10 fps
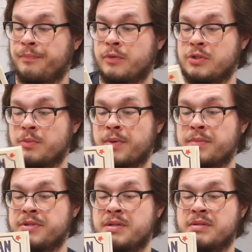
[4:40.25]
which you'll
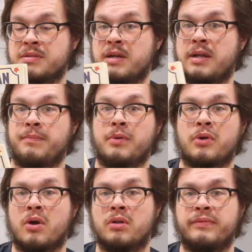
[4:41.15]
probably see this on a
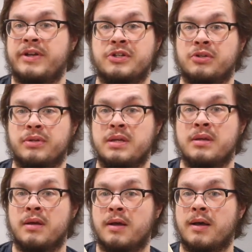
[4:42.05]
book haul
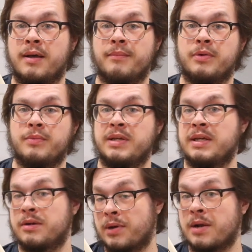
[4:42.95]
eventually when we
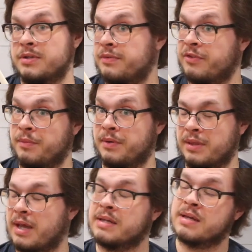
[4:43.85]
get around to filming
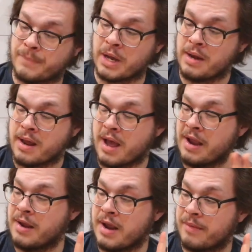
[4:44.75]
that. But I
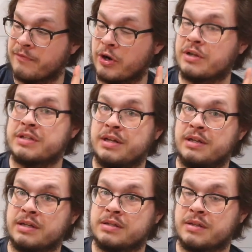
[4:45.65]
am very excited to
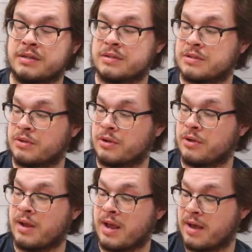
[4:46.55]
get to this. So there
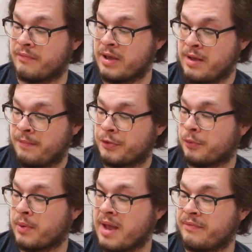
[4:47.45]
you have The
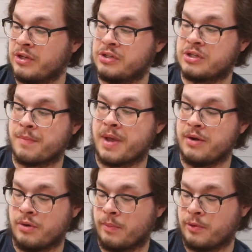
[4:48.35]
Ravaged by
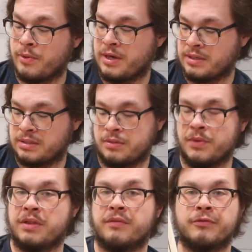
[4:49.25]
Norman Reedus
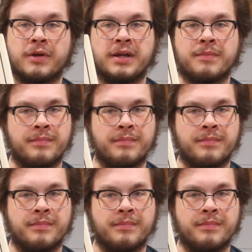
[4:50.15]
with Frank